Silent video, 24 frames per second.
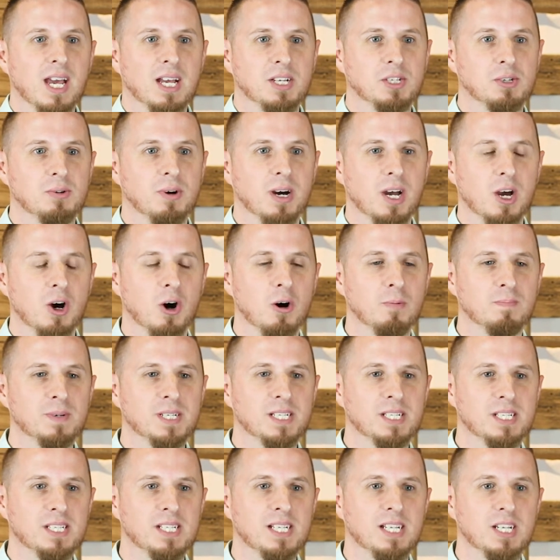So I hope
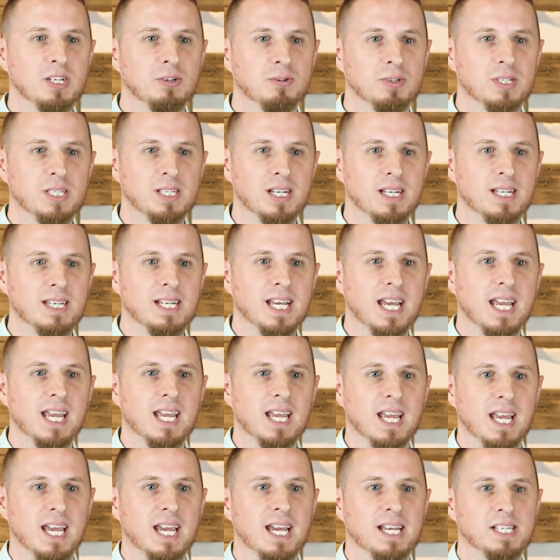to see you
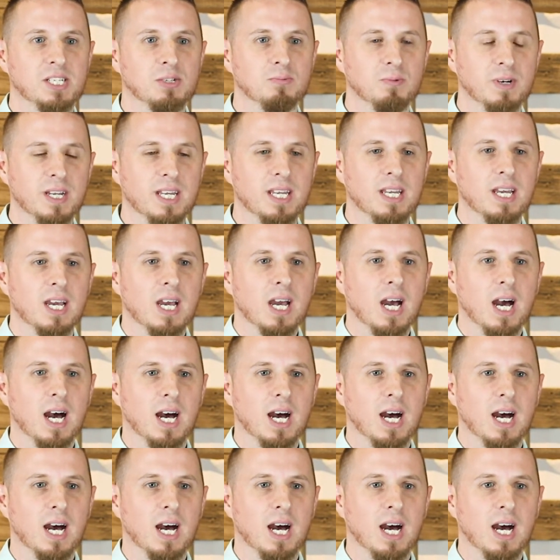Sunday as we